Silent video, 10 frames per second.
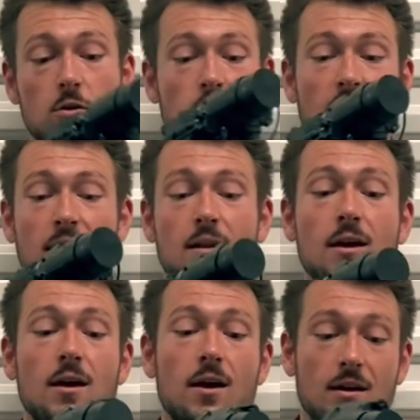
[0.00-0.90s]
that,
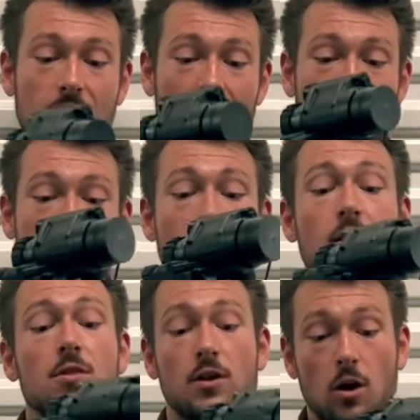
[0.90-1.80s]
again,
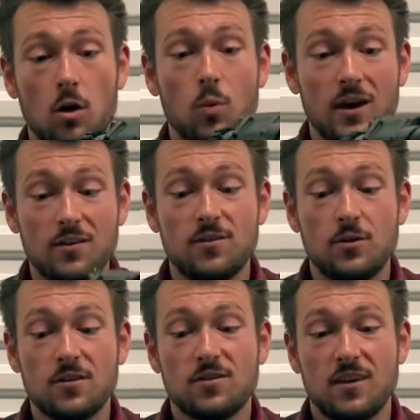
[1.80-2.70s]
there are ways you
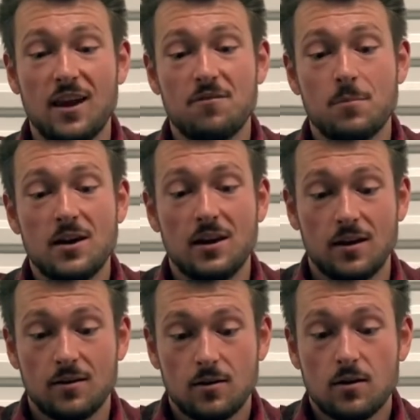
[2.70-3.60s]
can save money
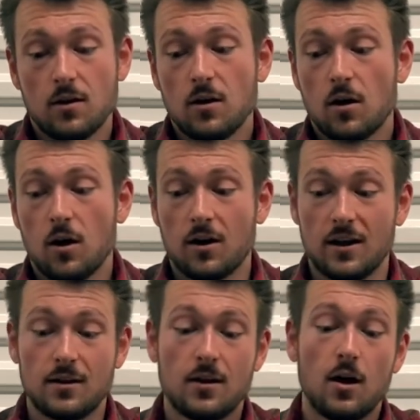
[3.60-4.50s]
on it.
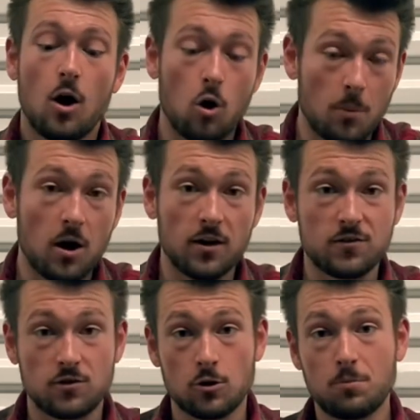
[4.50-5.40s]
Omaha's
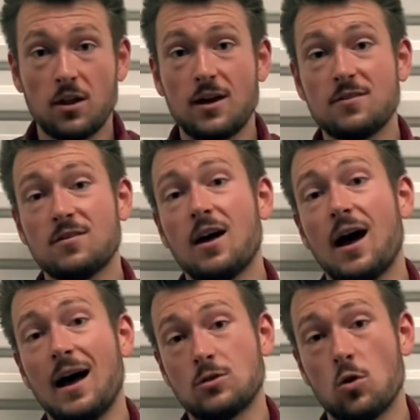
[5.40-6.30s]
Surplus,
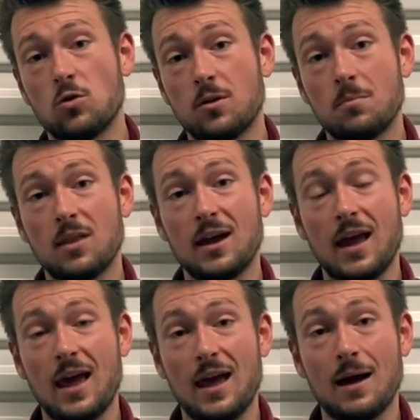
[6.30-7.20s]
I told them like,
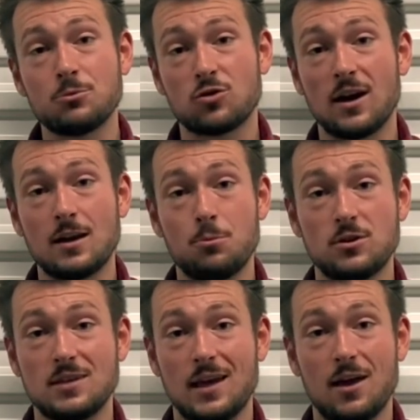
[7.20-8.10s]
hey, I'm trying to put
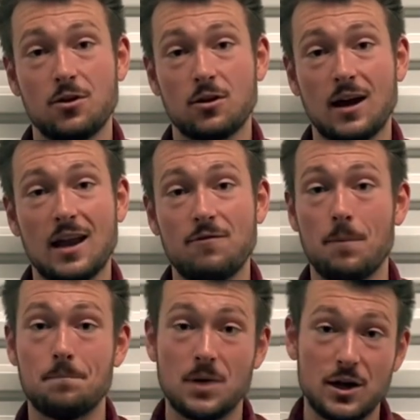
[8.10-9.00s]
together kind of a
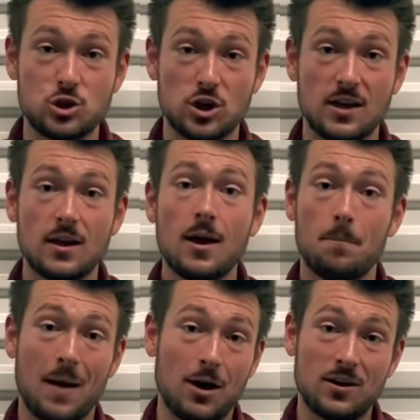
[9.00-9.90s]
budget
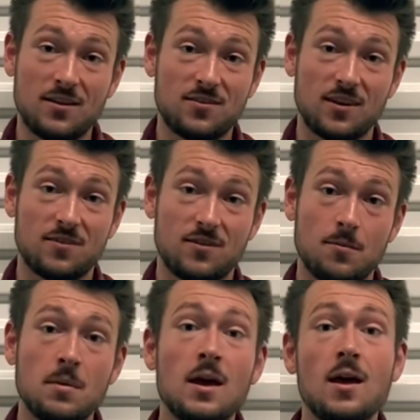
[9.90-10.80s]
mounting
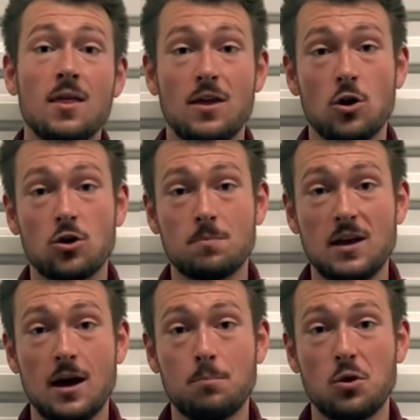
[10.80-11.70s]
system. They hooked me
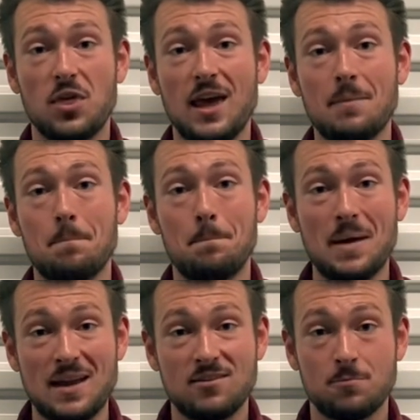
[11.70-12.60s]
up with a
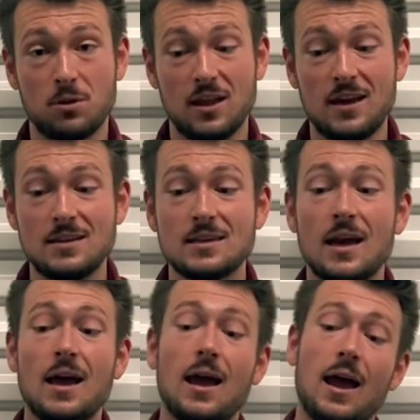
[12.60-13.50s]
base plate,
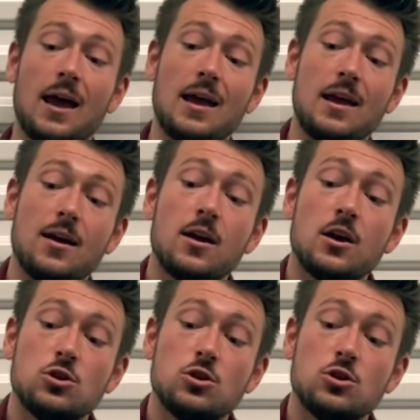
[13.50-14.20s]
a